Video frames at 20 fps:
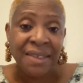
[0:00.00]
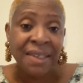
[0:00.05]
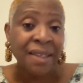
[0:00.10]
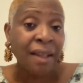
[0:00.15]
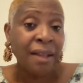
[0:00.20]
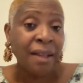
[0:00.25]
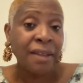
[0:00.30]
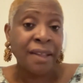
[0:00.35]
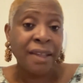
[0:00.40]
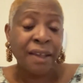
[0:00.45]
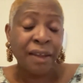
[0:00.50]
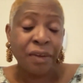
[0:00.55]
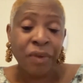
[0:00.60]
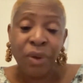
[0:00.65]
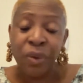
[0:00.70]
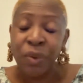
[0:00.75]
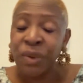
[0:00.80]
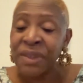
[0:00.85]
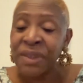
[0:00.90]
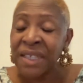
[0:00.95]
In
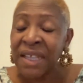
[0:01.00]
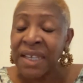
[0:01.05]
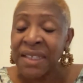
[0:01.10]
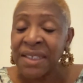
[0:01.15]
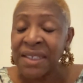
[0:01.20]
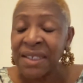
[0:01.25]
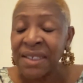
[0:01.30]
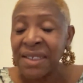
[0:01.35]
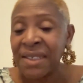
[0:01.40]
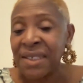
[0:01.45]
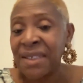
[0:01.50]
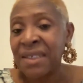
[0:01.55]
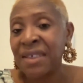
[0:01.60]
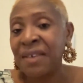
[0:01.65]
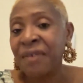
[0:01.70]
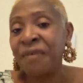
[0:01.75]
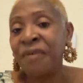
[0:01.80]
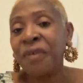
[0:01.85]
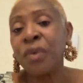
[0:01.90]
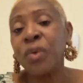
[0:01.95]
Ontario, it was
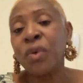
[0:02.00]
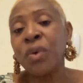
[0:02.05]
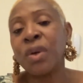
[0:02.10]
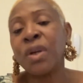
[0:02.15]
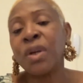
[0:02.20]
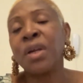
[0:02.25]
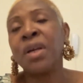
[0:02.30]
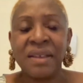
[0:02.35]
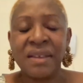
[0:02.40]
1964.